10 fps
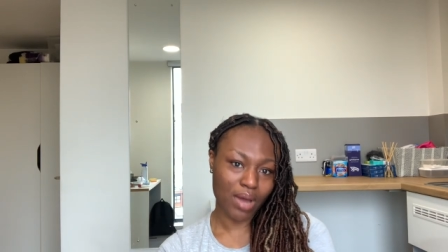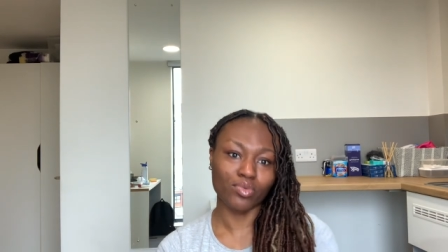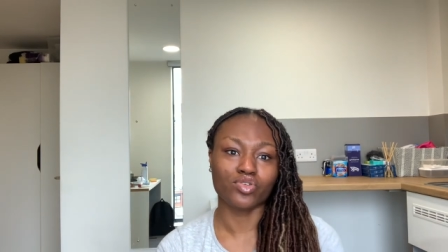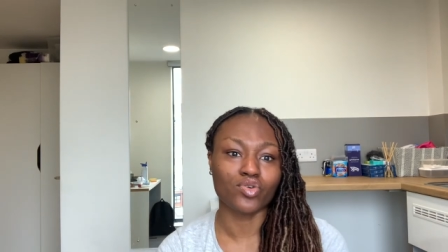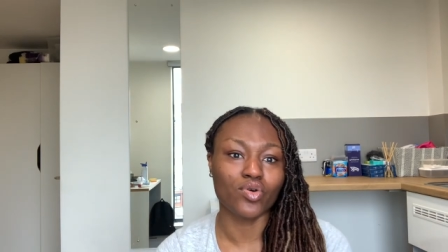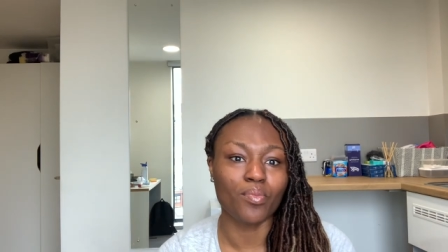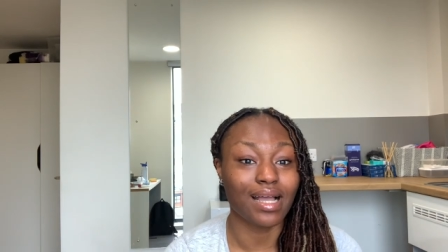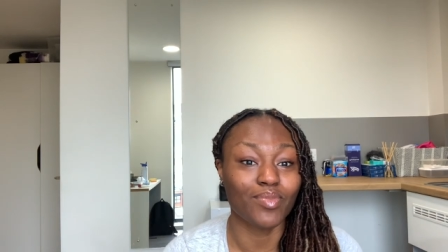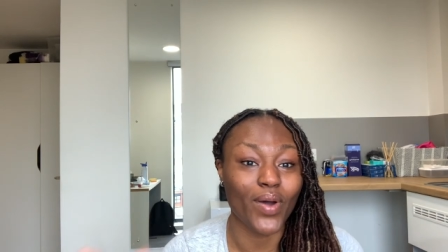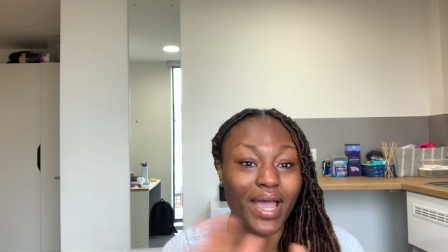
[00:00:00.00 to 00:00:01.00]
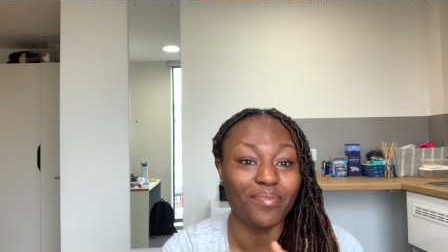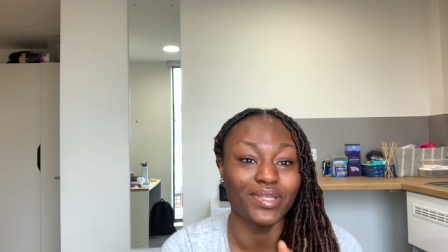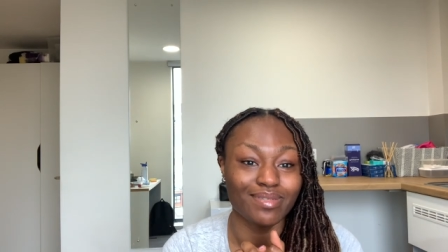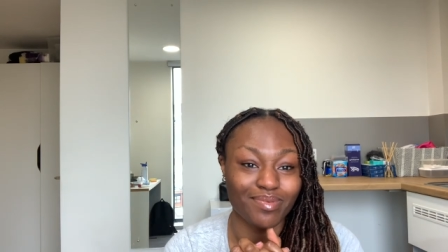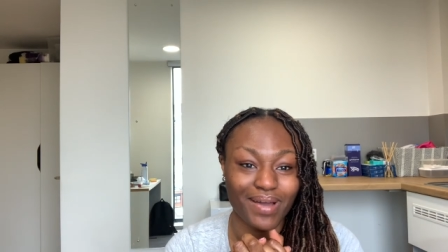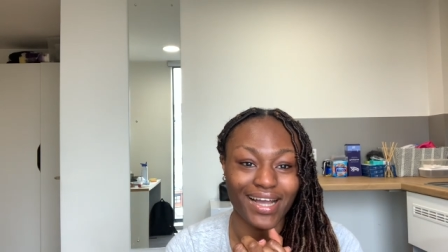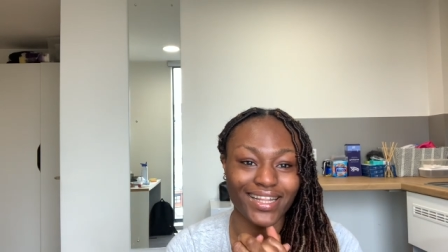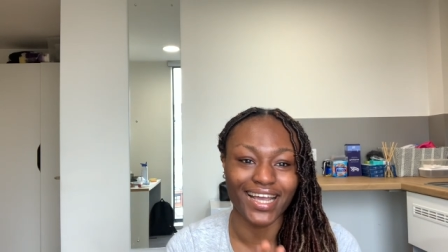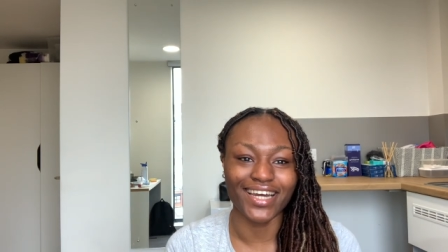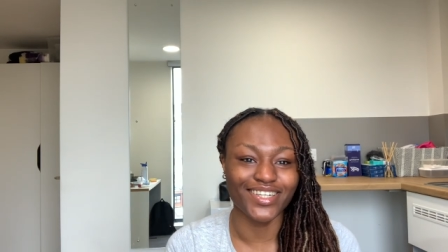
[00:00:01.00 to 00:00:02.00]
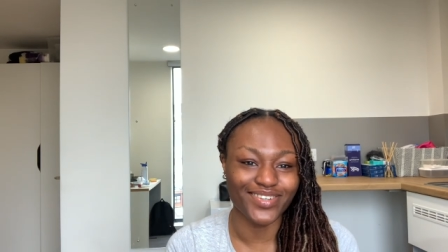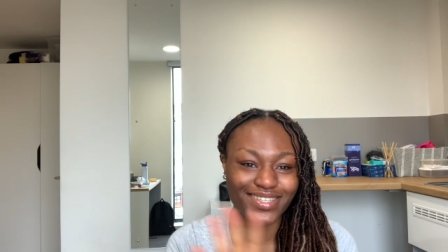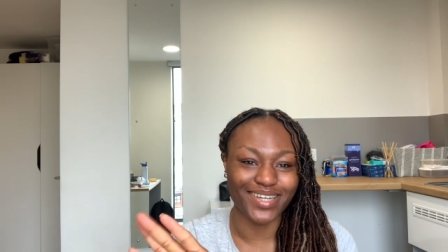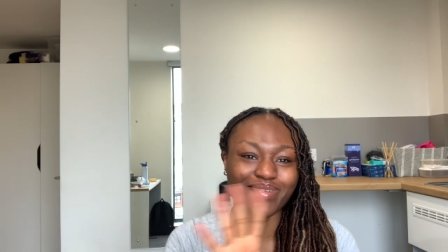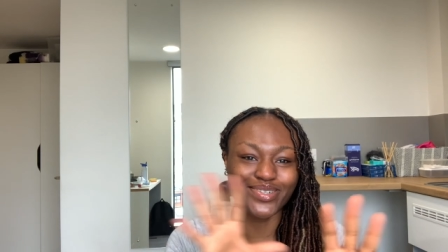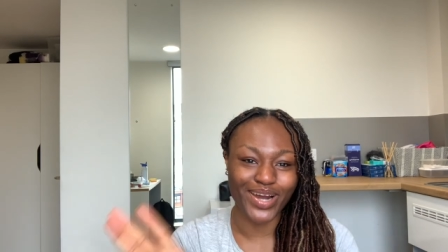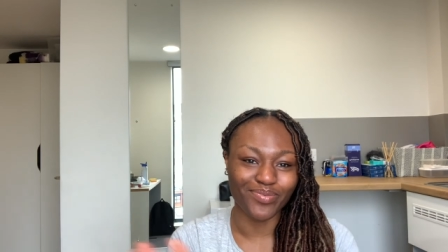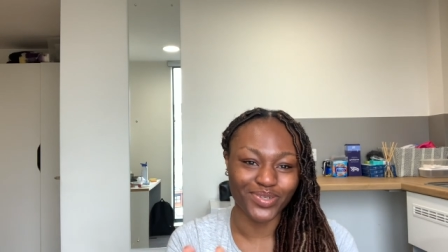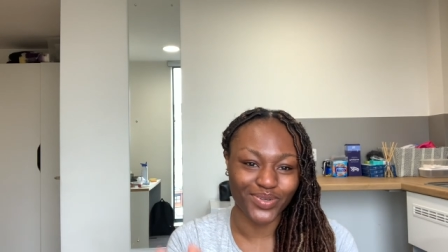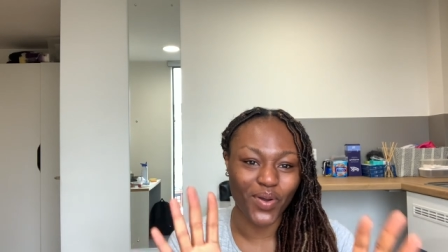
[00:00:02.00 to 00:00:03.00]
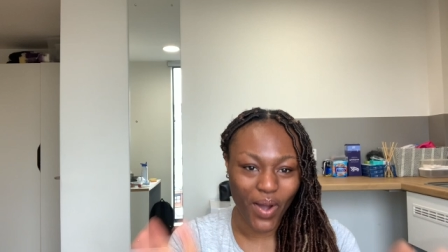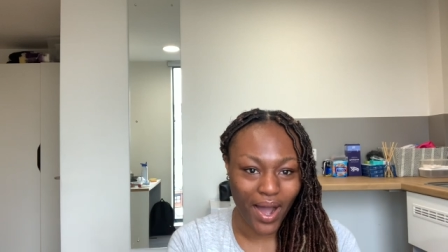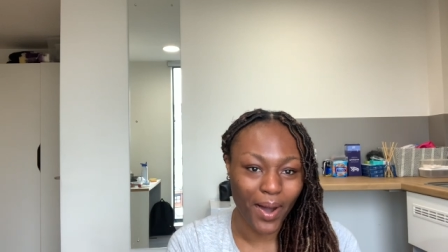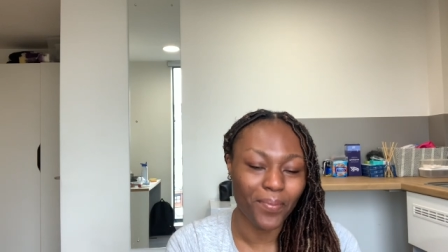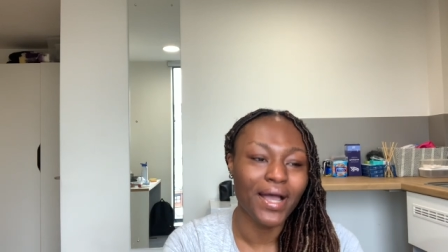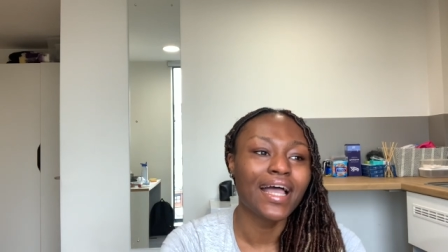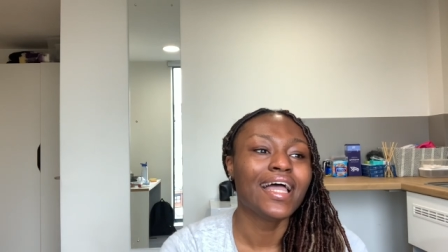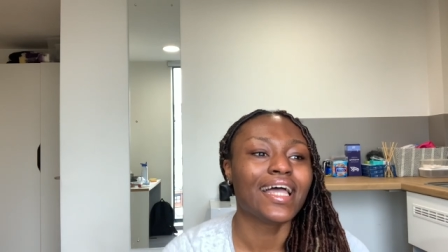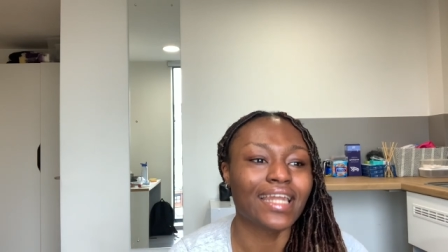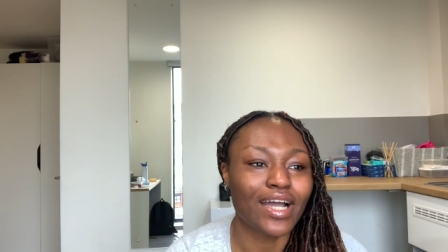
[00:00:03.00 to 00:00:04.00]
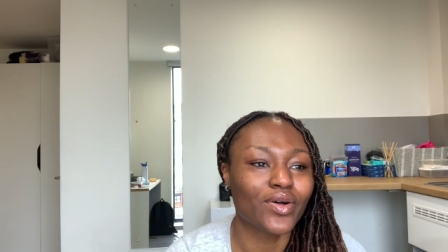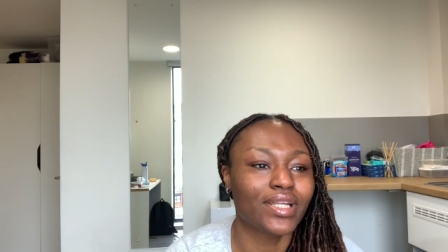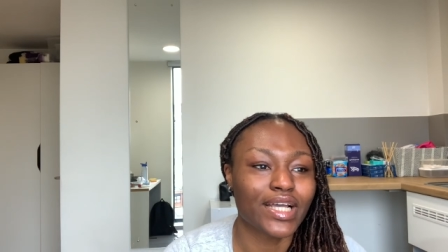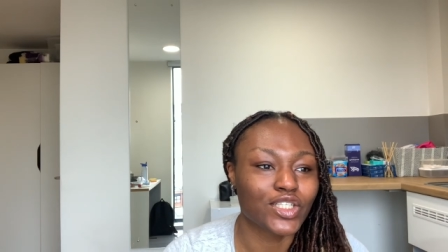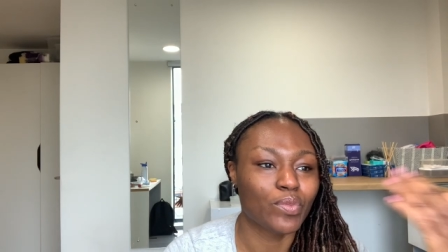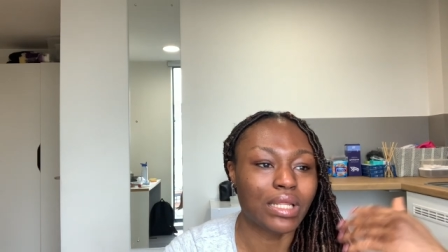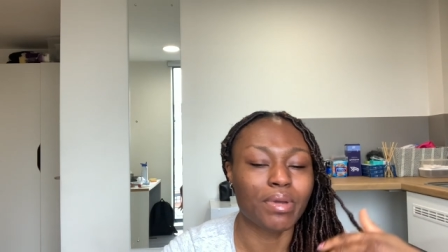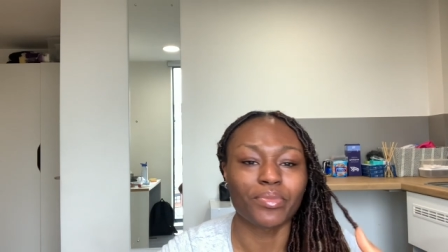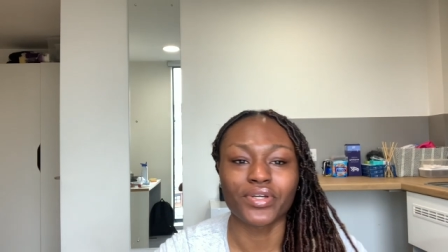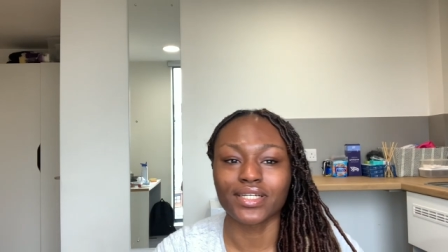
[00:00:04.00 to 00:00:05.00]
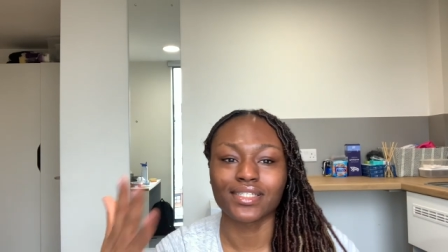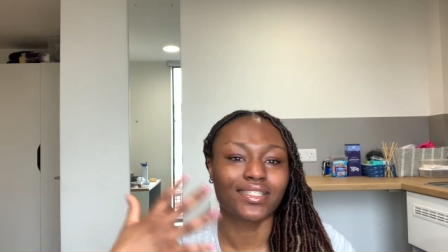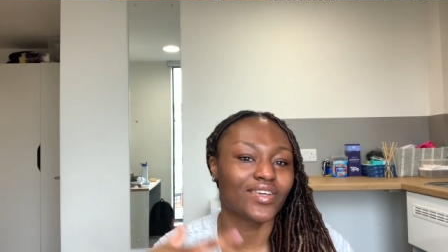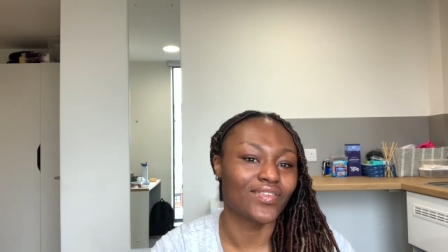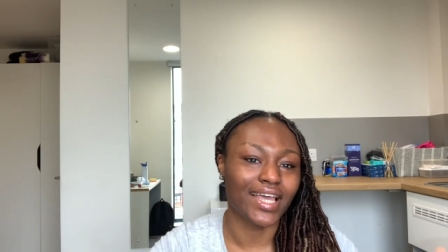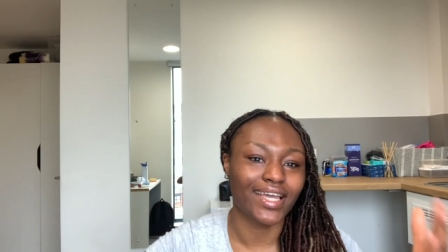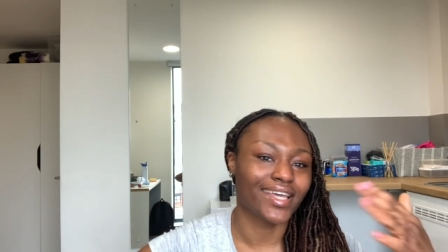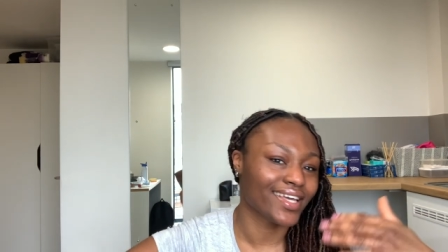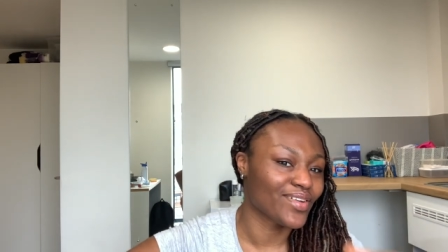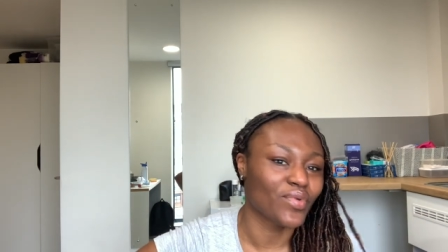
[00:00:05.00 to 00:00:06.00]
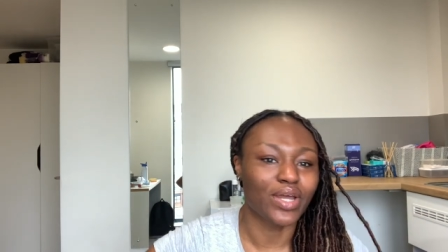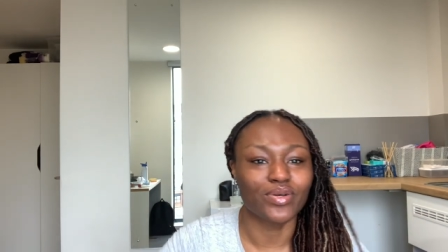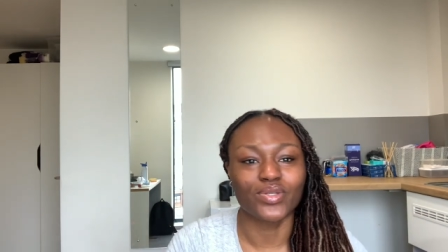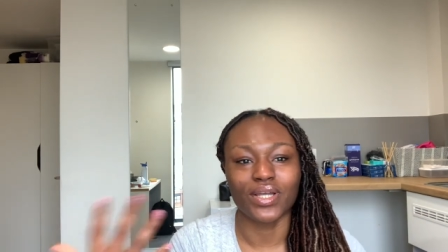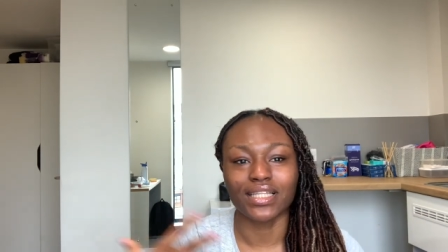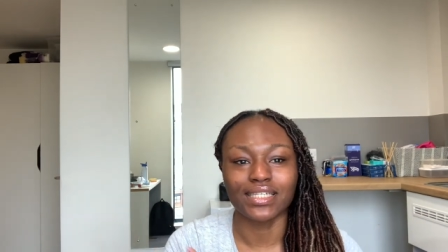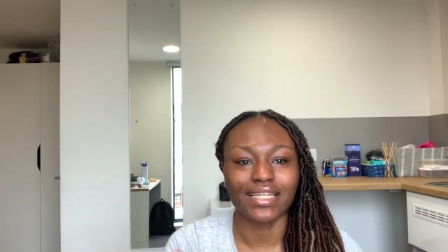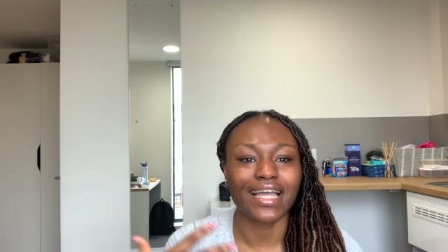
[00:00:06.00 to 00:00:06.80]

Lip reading: I'm not sure. I'm quite happy to be back. Like, I literally set my tripod up, and I got like so many memories of like when I was doing this.